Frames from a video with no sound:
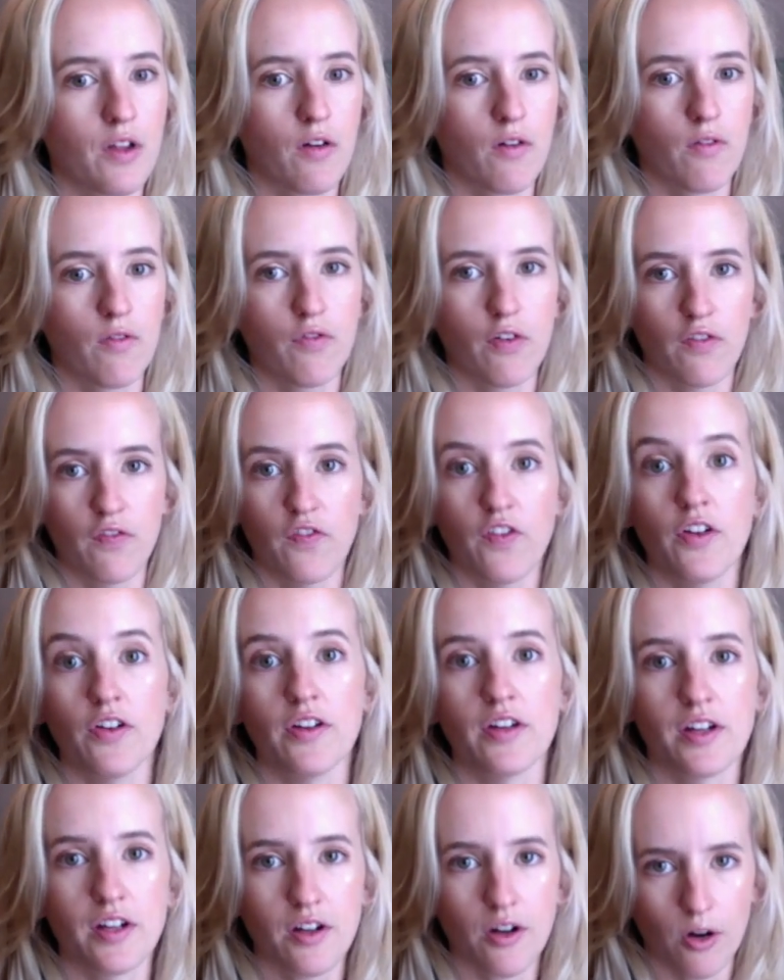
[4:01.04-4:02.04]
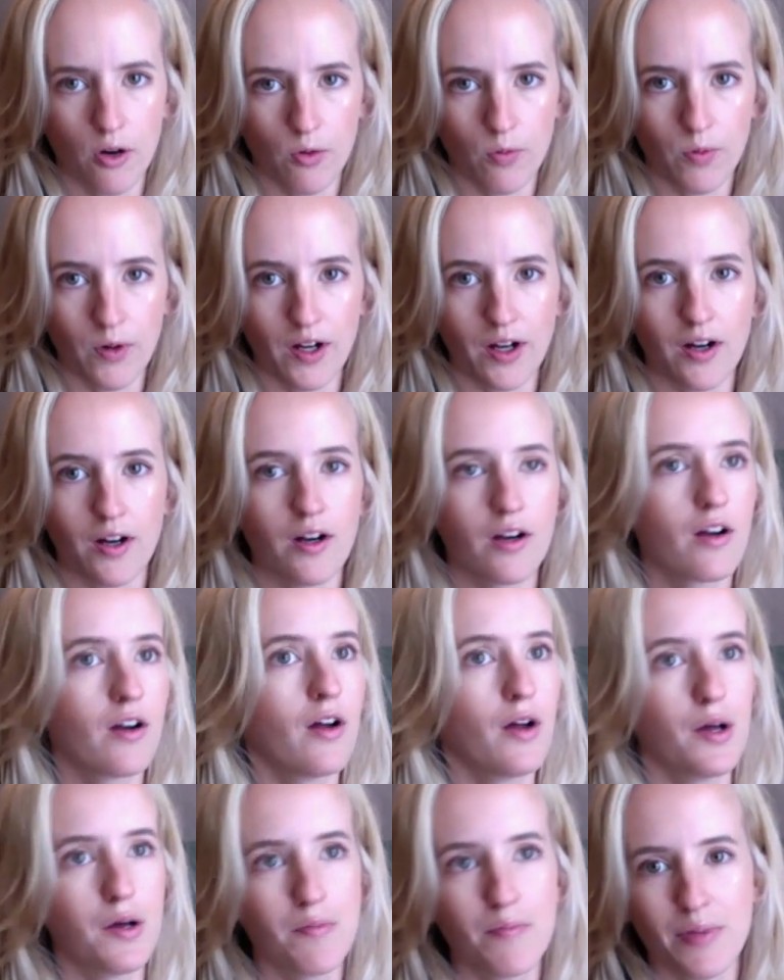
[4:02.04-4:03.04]
fulfilling career,
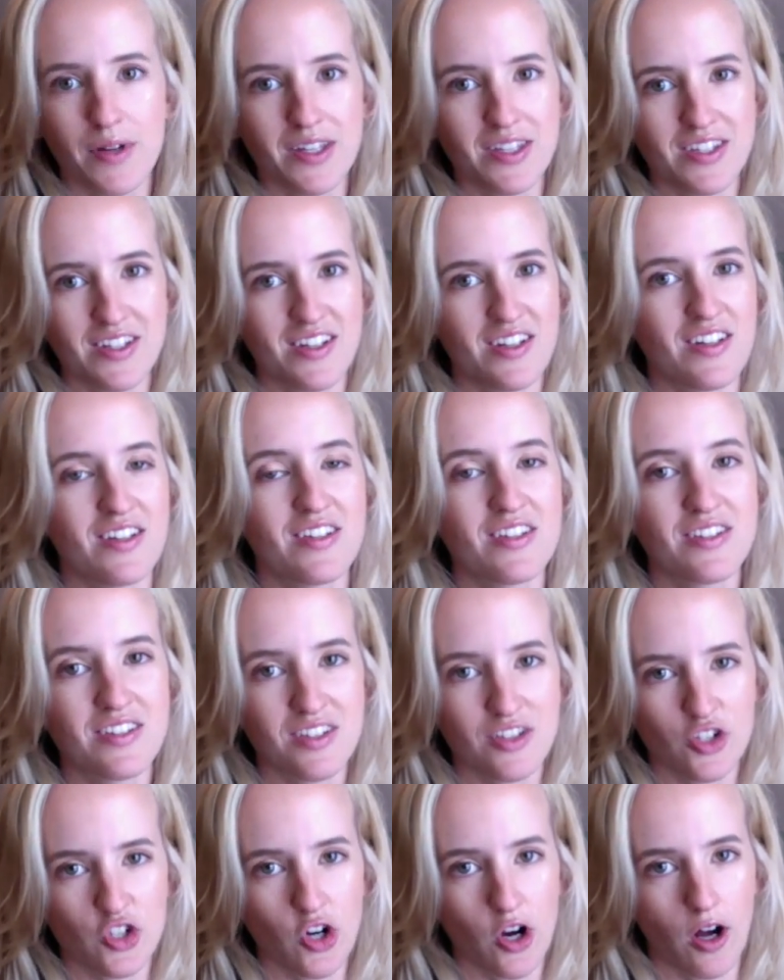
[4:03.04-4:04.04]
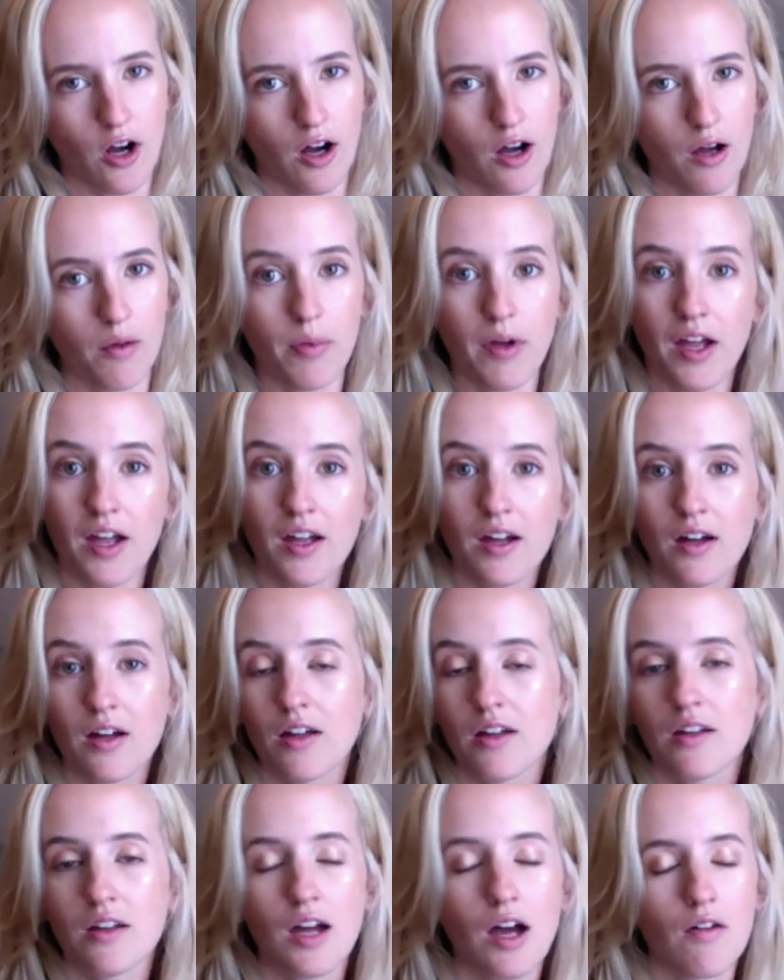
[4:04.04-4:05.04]
business, job,
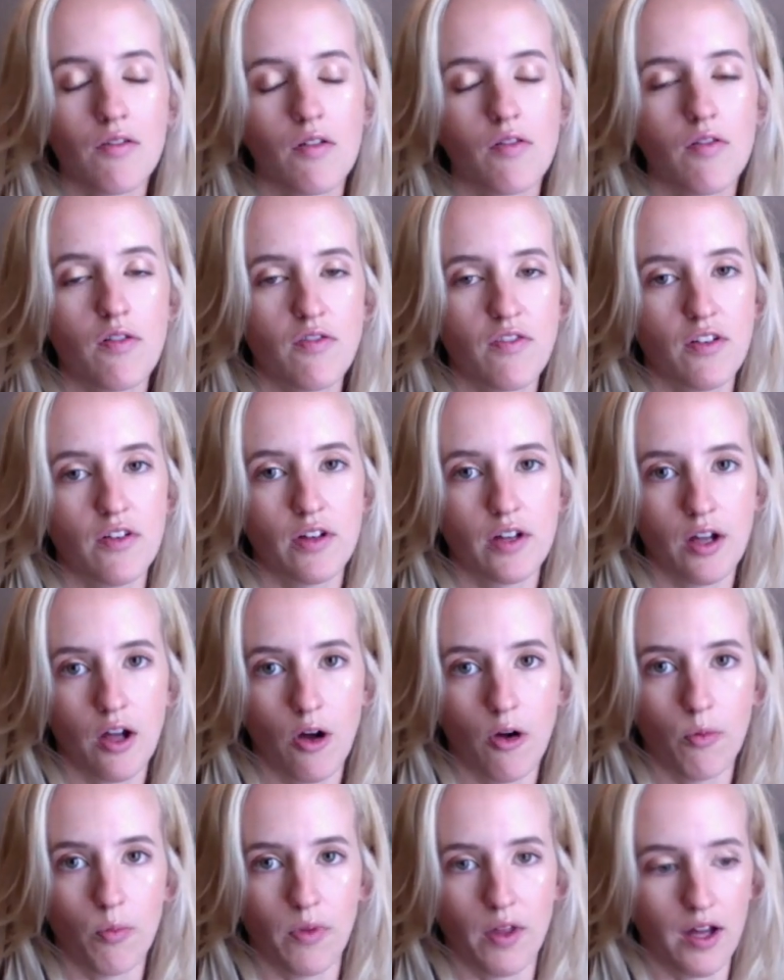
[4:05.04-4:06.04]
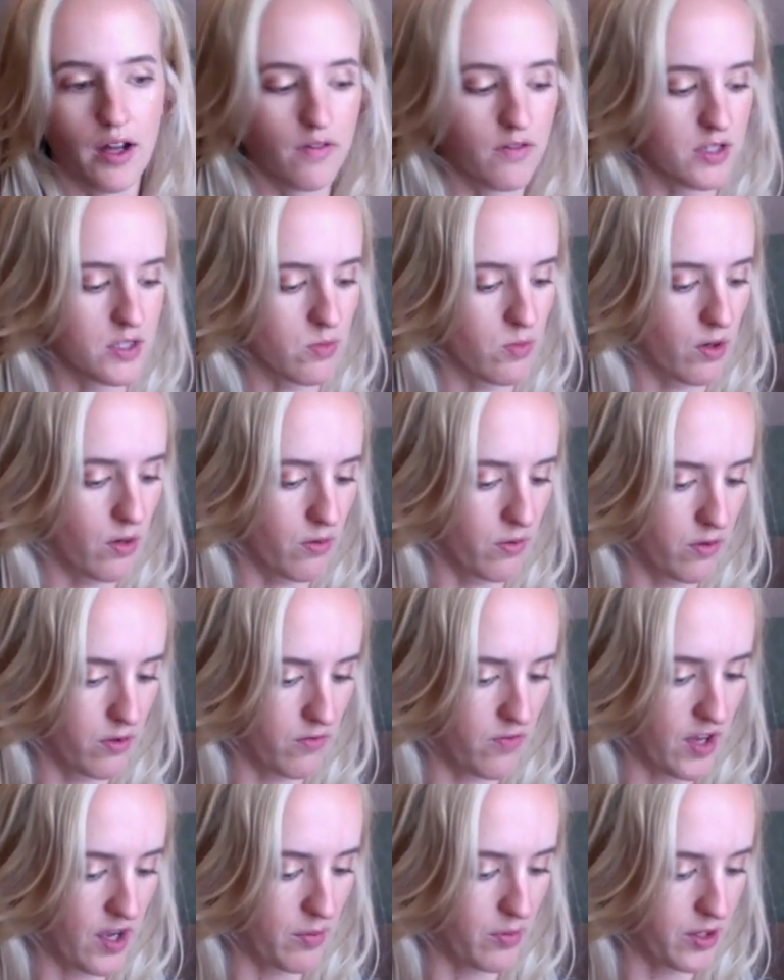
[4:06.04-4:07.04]
and have a fulfilling home life as well with a
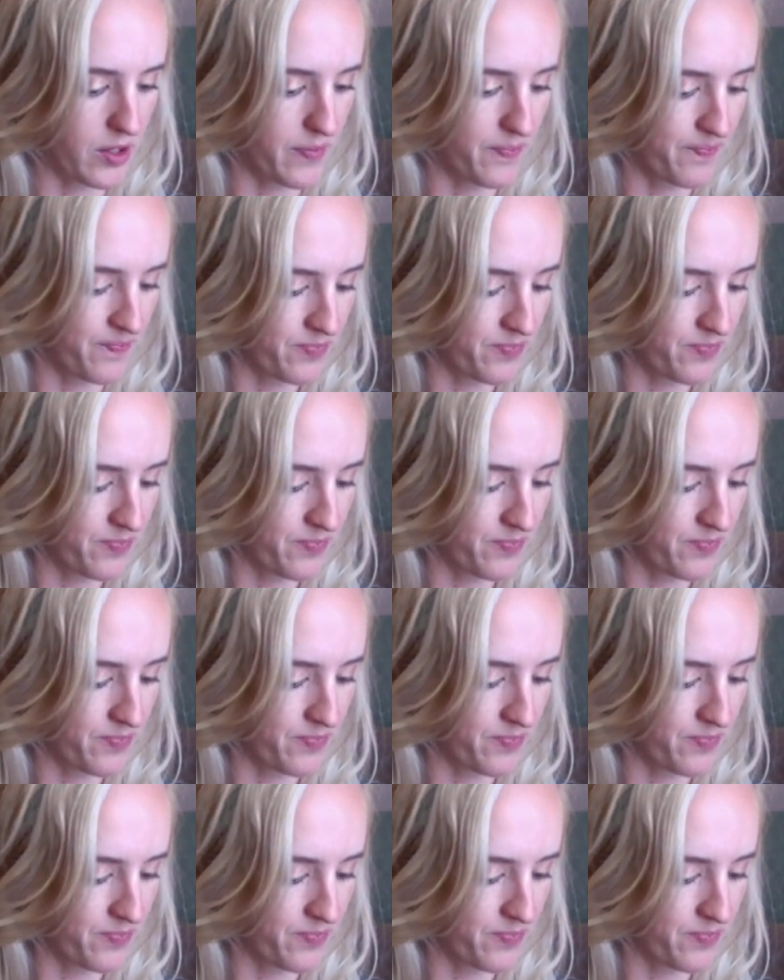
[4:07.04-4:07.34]
family.